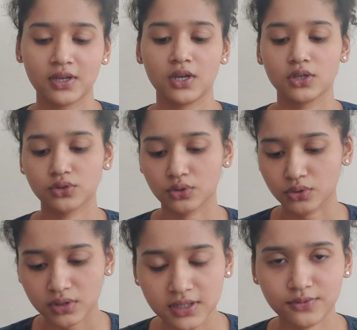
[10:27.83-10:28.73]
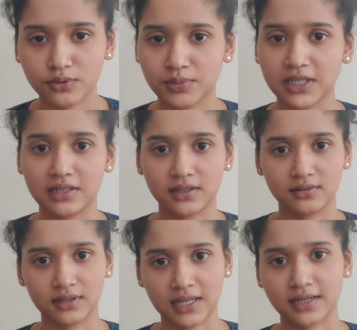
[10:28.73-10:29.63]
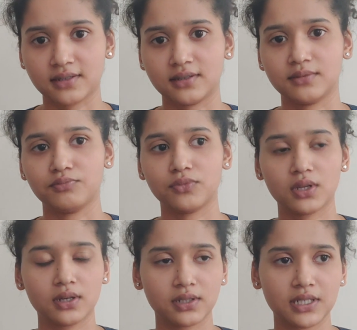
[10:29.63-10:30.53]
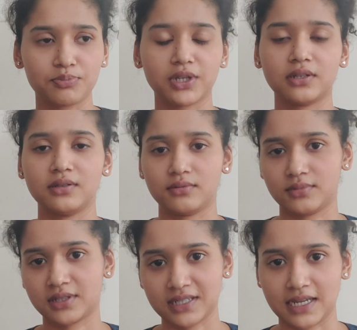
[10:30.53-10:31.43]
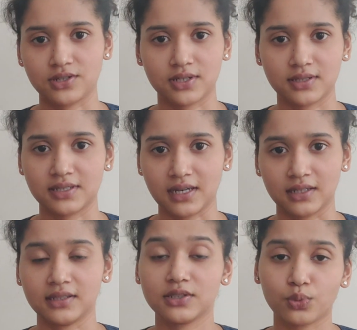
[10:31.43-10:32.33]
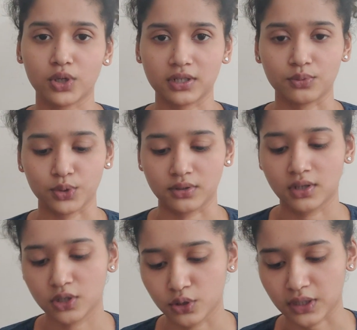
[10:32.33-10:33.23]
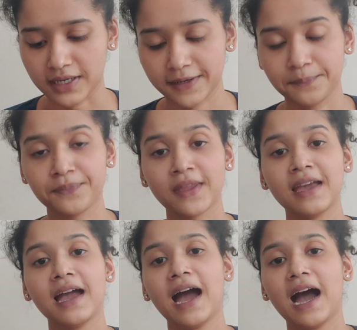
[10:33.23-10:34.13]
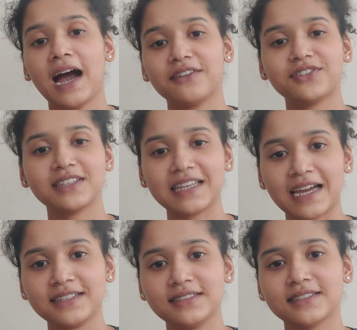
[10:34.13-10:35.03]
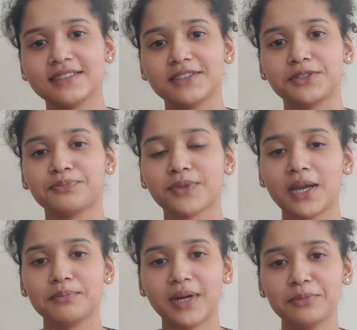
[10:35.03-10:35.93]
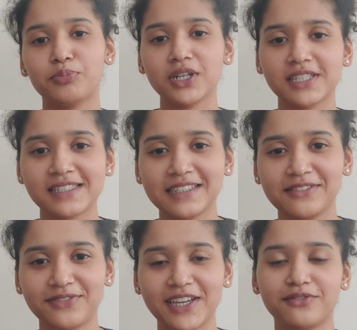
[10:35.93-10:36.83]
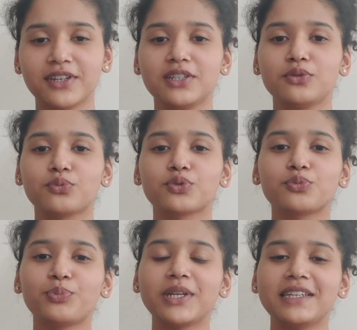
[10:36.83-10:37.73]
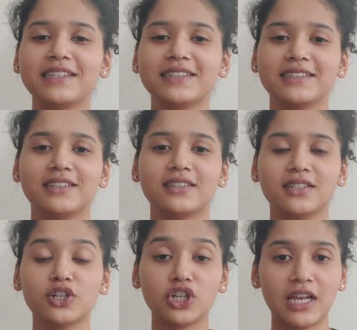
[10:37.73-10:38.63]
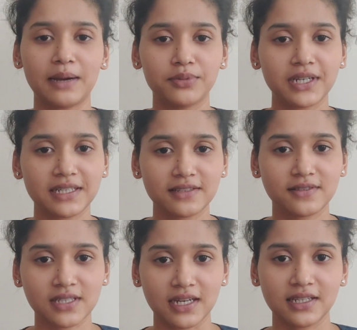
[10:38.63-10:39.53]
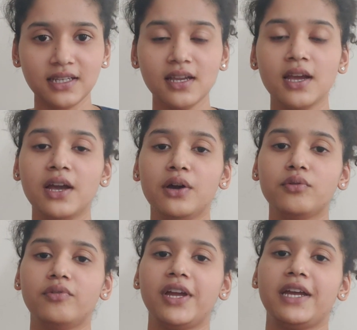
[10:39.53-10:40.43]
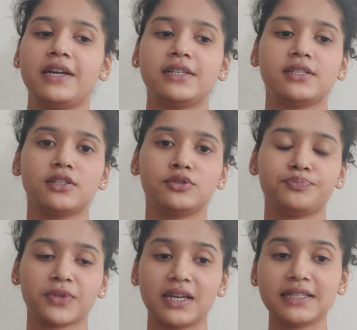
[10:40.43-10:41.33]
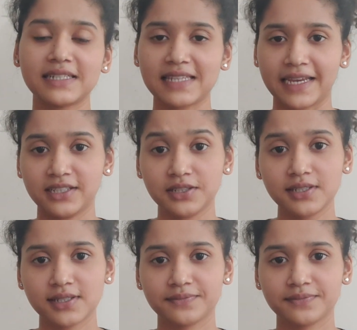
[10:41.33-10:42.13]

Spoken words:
So this would be like a typical retention study. This is what it would look like. After that, my personal favorite would be a collaborative study where designers,